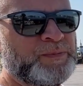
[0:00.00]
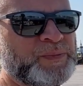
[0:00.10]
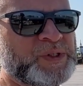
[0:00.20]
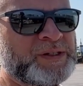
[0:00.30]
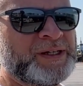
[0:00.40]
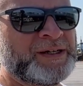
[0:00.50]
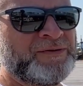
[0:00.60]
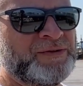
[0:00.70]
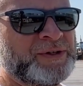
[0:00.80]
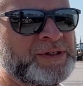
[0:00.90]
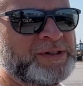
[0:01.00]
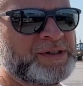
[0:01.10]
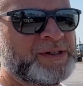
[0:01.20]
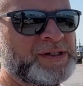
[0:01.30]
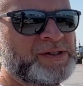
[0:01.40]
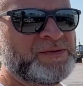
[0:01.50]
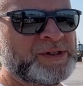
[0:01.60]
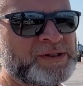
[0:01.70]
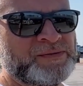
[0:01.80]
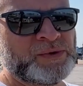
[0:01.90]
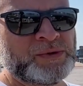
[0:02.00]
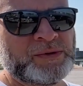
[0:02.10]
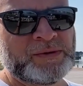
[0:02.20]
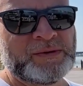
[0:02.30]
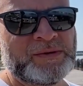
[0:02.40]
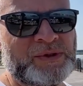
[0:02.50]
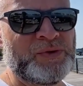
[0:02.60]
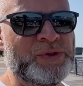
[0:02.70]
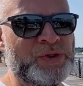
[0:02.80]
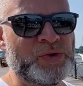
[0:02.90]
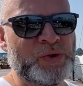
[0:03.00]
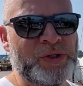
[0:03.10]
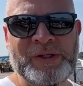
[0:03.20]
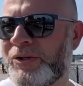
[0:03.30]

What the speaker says: It's a lot of fun. It's a nice festival to enjoy, and